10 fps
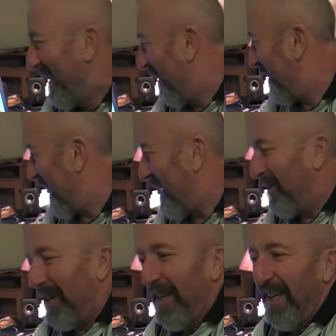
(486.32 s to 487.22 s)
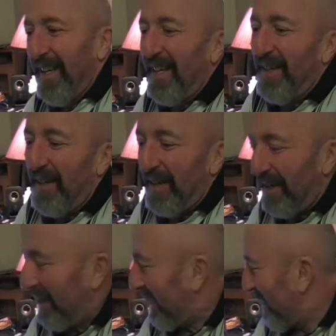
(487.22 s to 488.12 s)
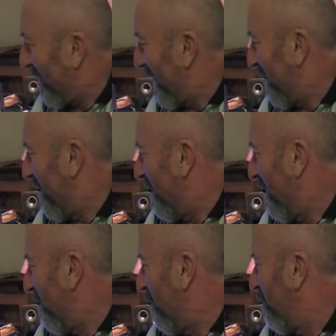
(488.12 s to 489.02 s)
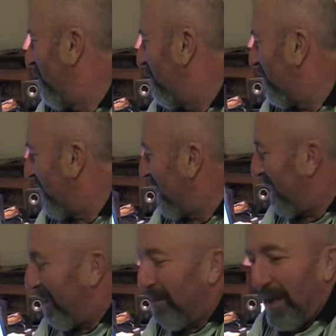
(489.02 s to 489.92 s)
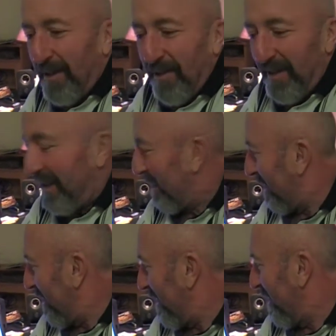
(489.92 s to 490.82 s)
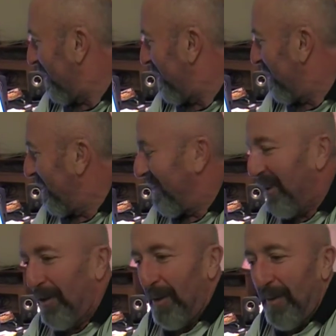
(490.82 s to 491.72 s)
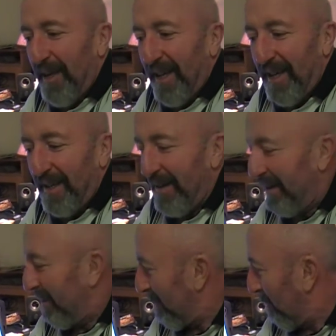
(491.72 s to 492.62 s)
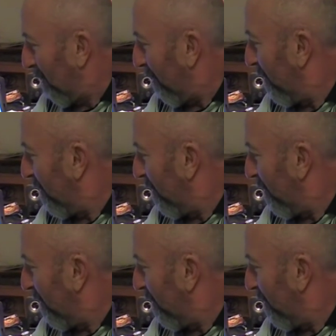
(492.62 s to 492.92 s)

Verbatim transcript: okay, anyway, I'm going to uh, uh, practice on, uh, on uh, YouTube and um,